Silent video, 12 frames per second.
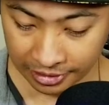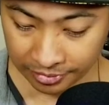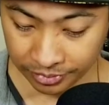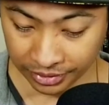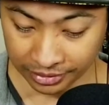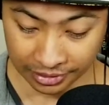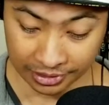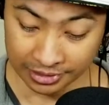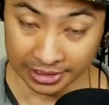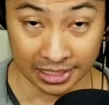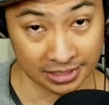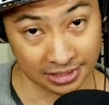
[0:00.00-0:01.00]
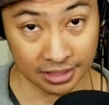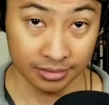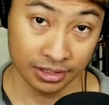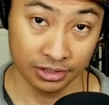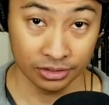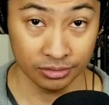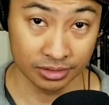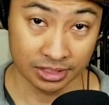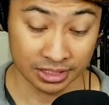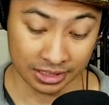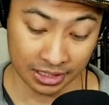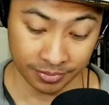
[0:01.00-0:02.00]
Because it has something to do with
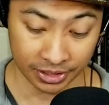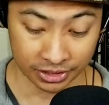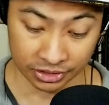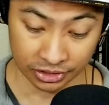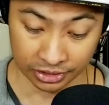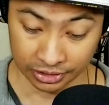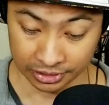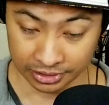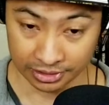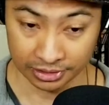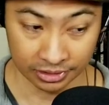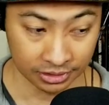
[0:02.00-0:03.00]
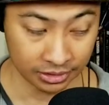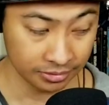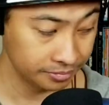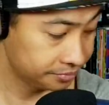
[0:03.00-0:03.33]
slippy joints, you know?